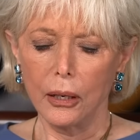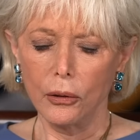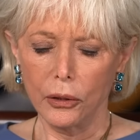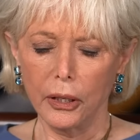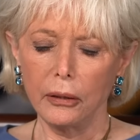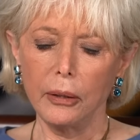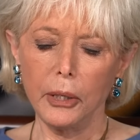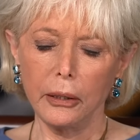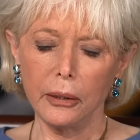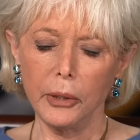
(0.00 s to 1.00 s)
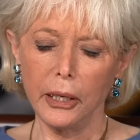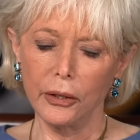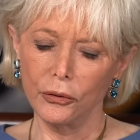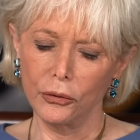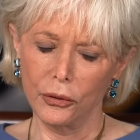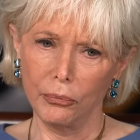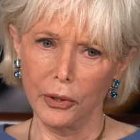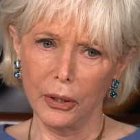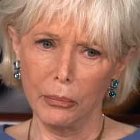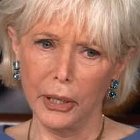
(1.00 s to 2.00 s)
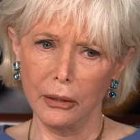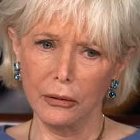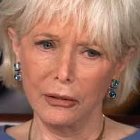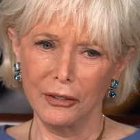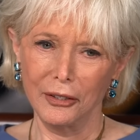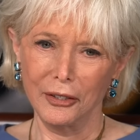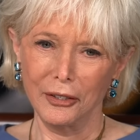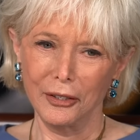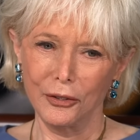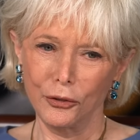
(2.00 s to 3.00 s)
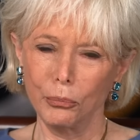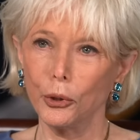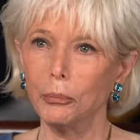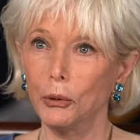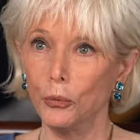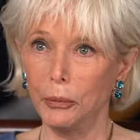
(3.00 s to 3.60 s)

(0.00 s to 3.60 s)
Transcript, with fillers: Okay, let me let me ask you something about suburban